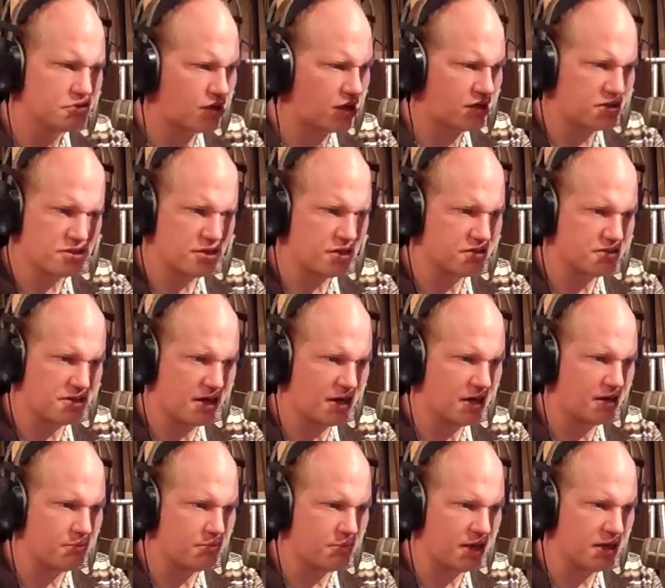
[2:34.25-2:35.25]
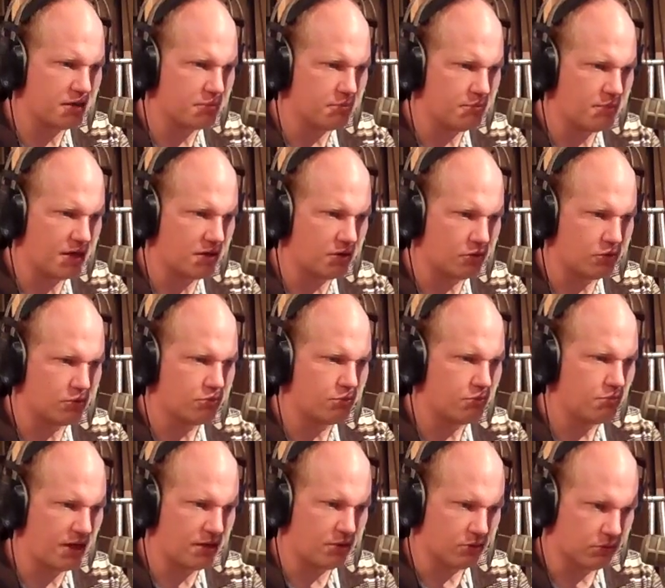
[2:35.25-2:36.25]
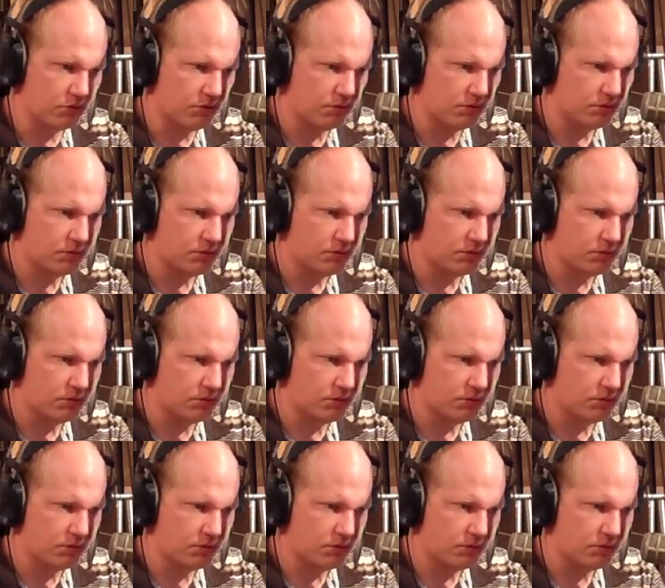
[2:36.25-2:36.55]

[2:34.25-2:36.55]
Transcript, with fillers: Trash does not make metal melt.